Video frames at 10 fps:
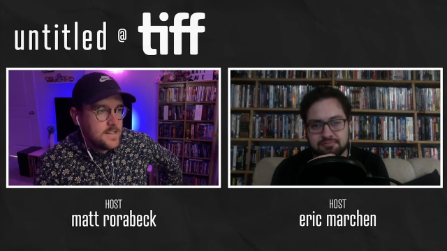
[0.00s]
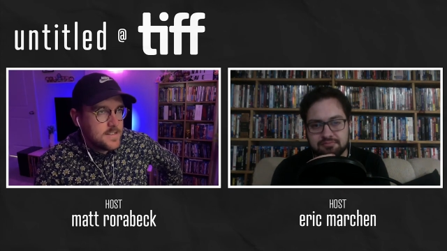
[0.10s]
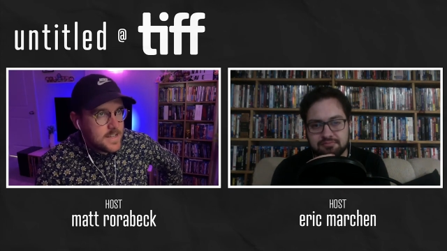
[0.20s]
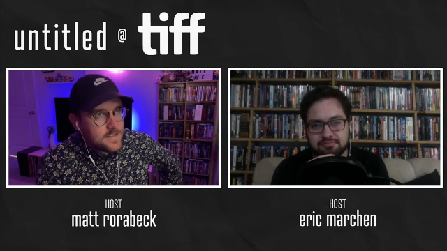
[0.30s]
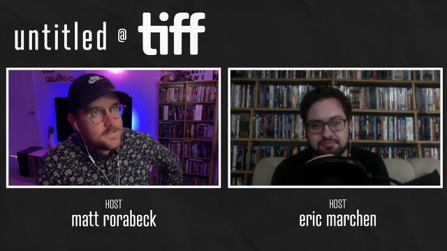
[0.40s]

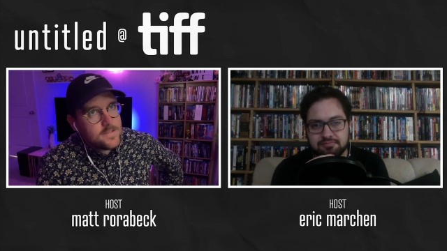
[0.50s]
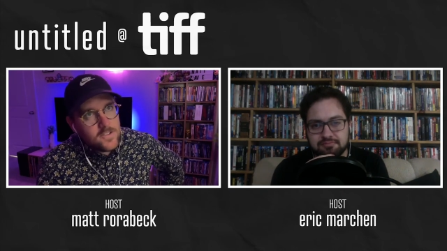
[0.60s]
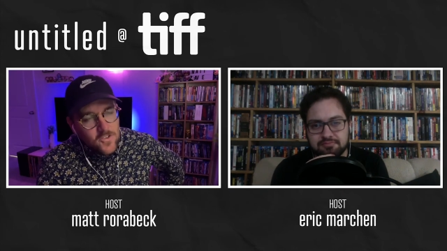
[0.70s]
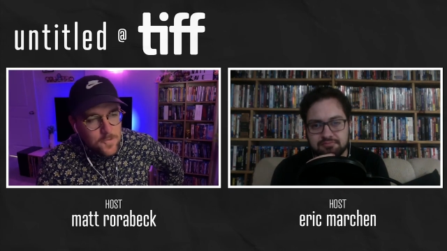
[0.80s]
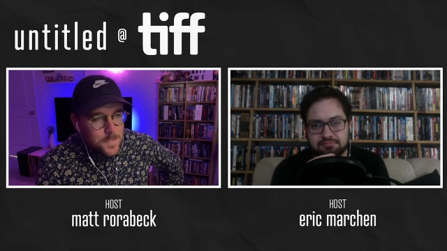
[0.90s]
Speaker 1: like
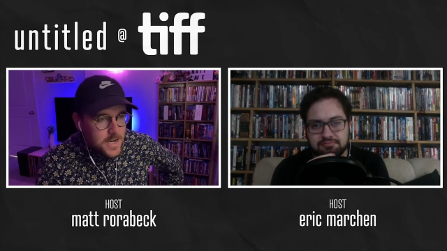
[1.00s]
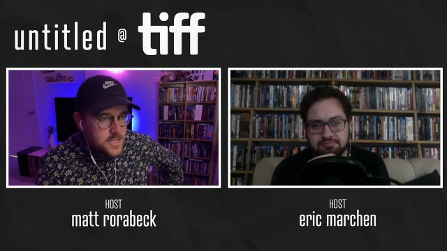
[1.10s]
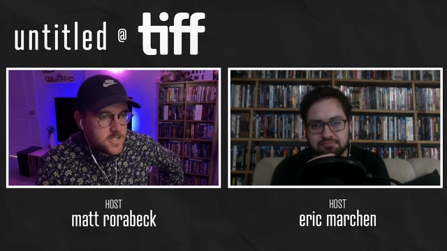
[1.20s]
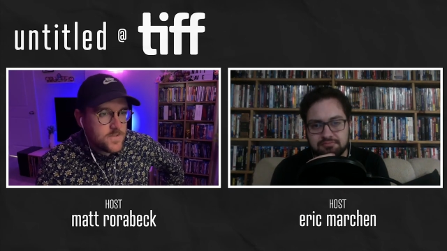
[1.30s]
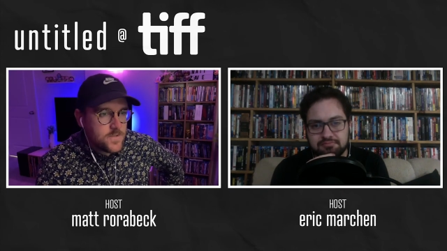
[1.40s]
too
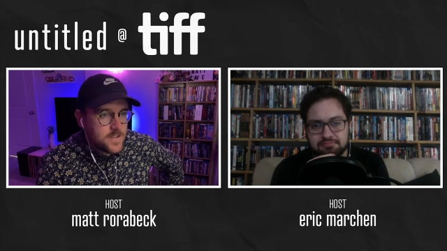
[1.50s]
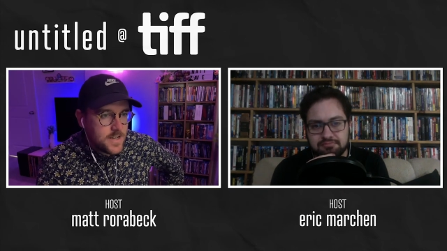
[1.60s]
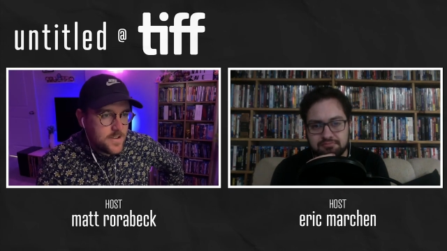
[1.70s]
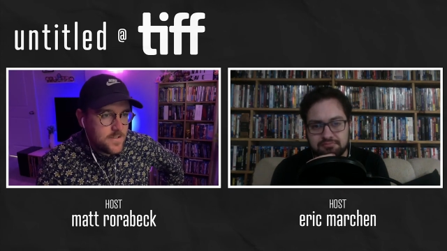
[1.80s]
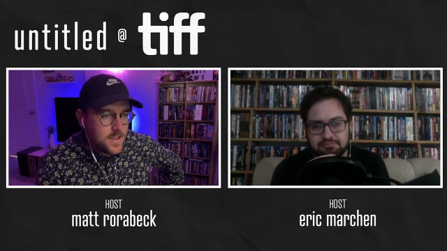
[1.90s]
much or
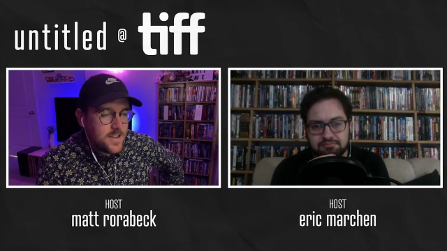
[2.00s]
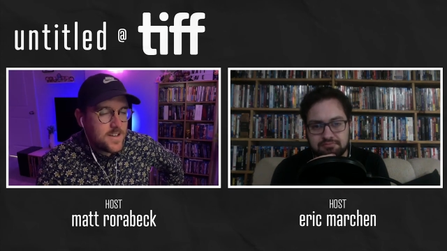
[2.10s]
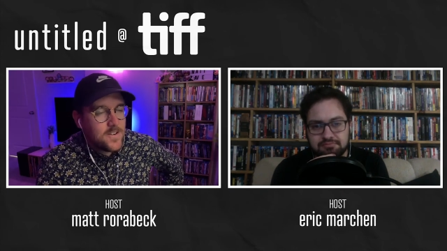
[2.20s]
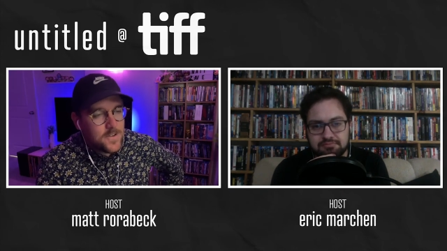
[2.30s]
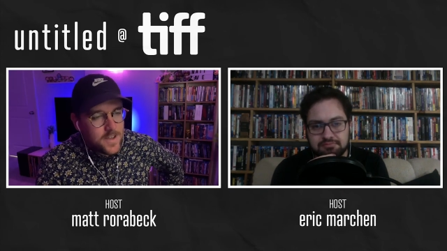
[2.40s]
that you're like
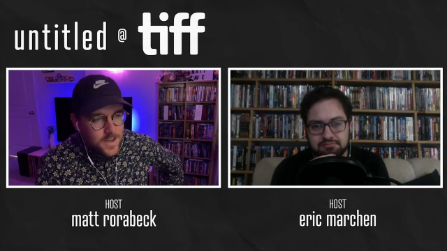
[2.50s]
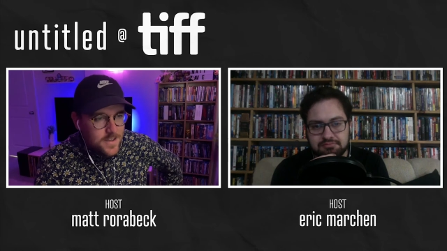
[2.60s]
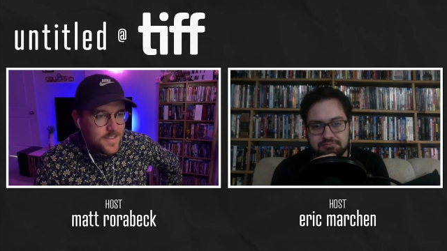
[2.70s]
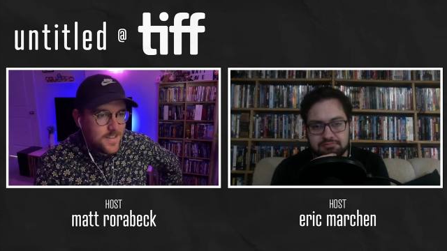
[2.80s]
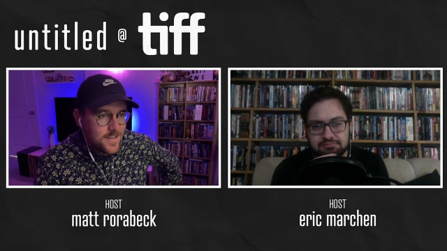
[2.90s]
oh, okay
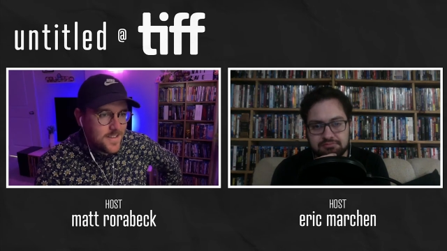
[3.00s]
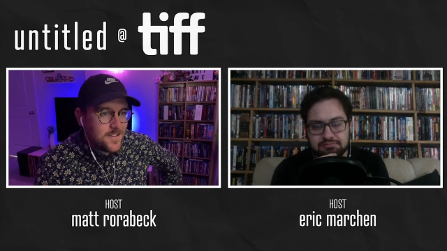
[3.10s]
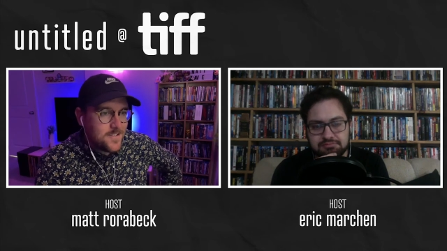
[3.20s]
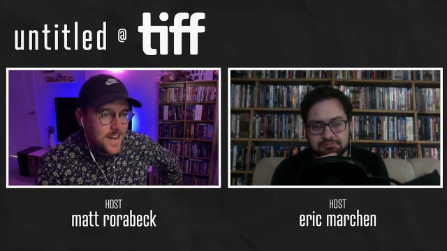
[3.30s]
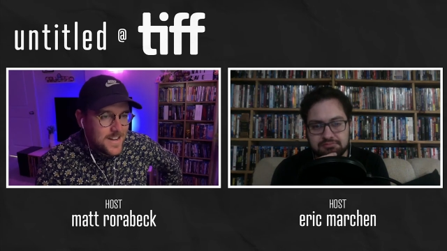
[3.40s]
like
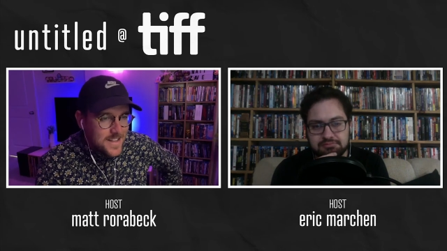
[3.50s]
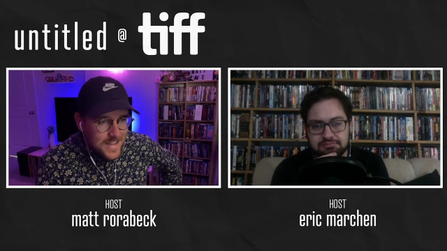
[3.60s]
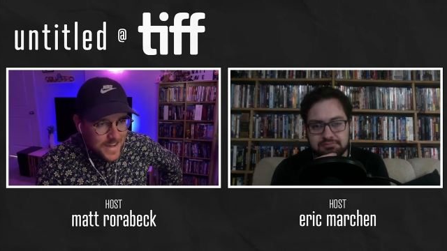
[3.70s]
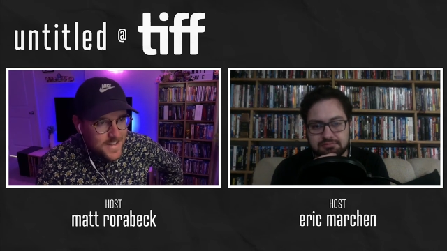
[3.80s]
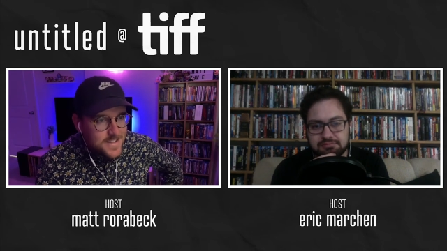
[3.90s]
you're adding
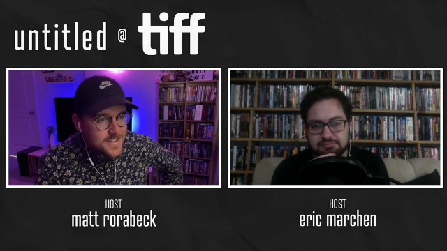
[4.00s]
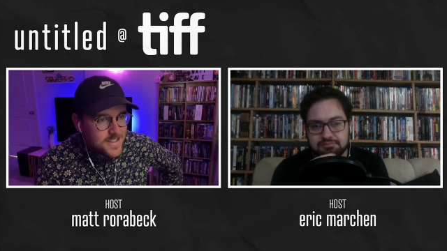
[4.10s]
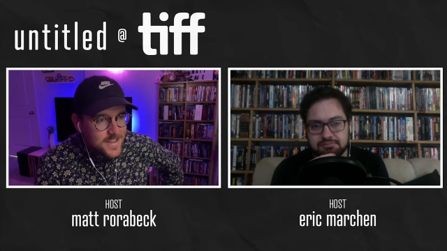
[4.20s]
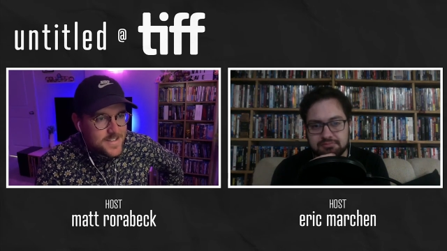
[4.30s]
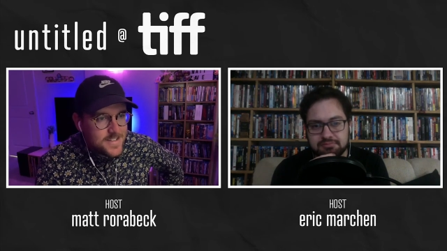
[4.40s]
that into
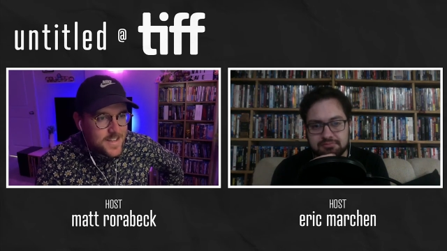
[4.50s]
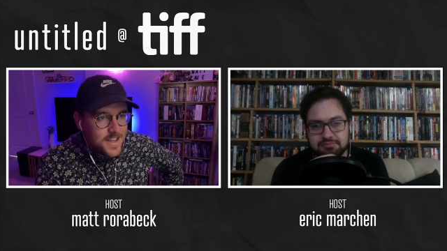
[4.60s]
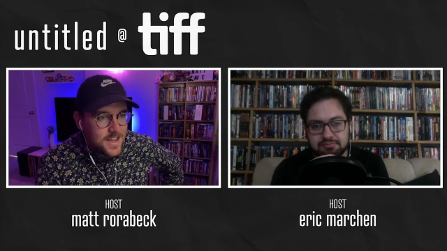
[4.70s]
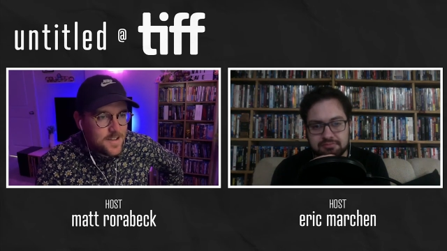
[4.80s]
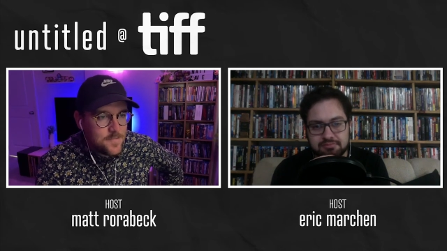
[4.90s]
this like
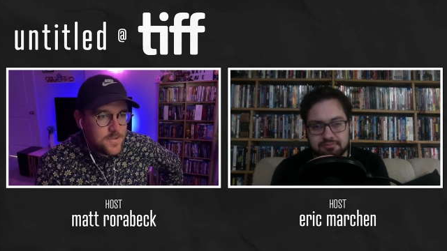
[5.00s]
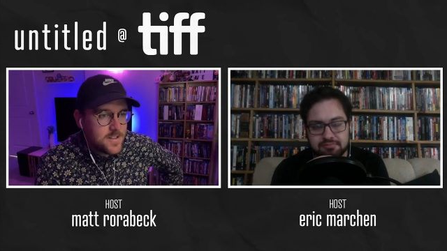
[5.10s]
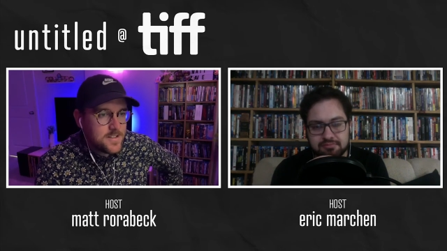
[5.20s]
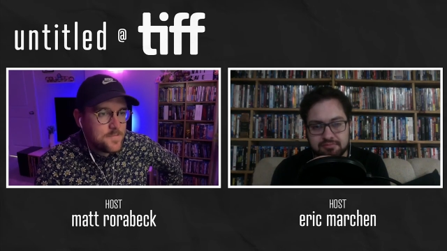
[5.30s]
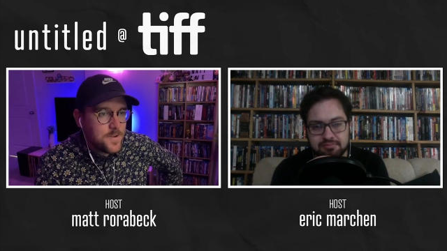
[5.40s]
i
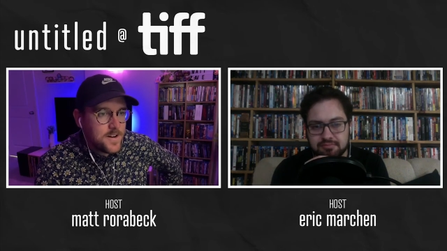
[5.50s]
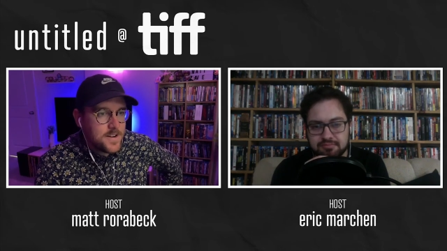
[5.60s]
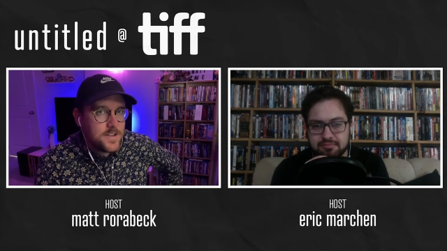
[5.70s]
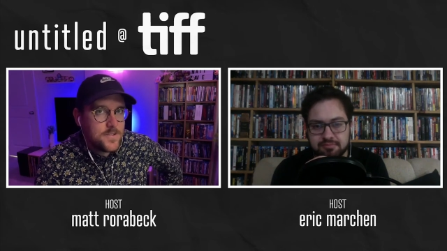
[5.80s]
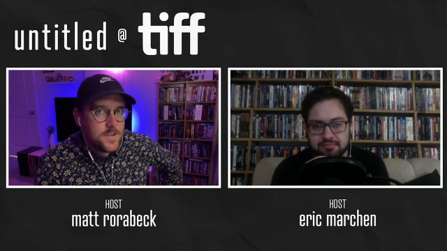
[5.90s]
completely bought
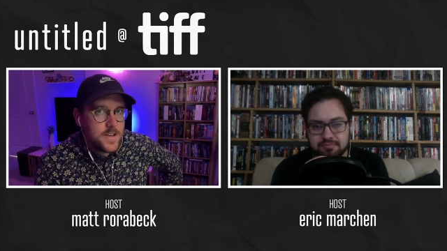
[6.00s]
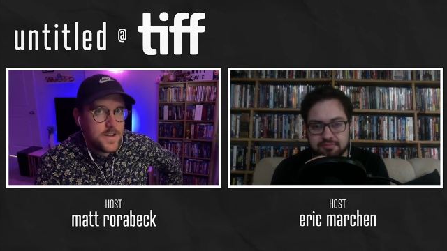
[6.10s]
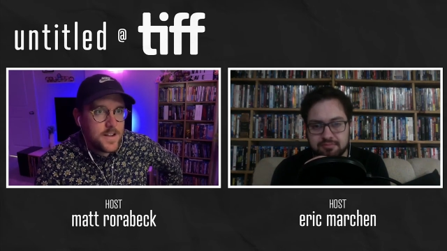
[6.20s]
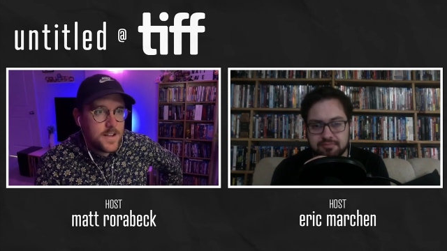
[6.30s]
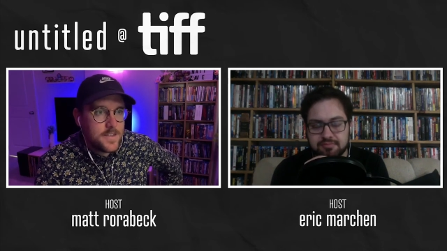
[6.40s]
into it
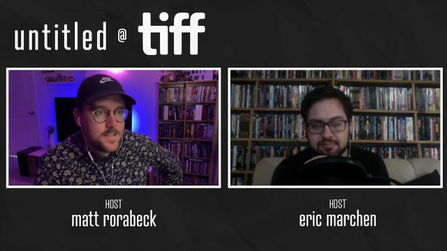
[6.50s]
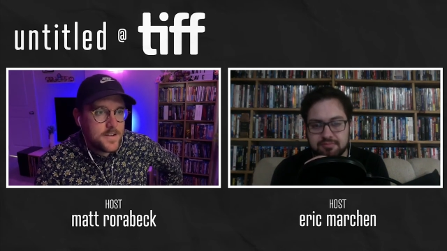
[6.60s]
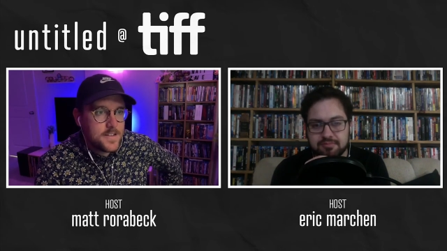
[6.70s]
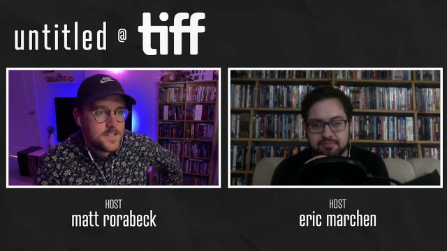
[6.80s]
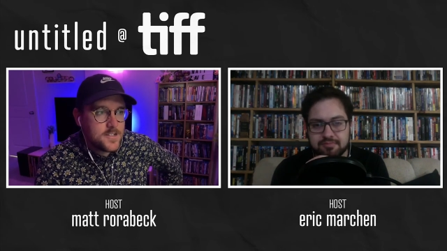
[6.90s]
and i thought
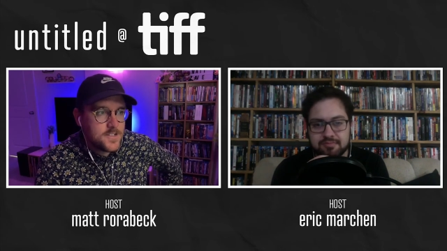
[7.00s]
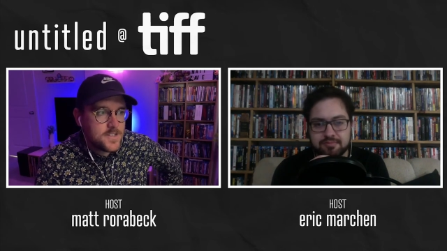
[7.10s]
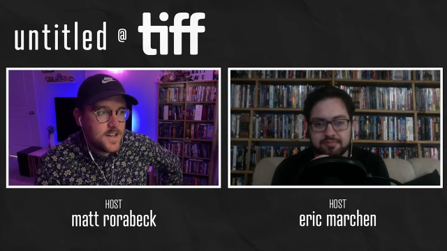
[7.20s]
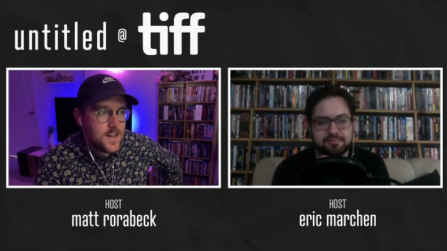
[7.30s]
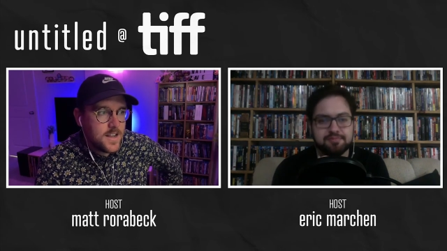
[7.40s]
it's just
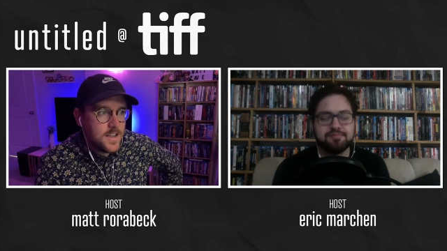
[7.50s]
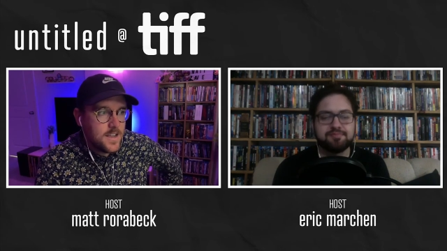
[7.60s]
not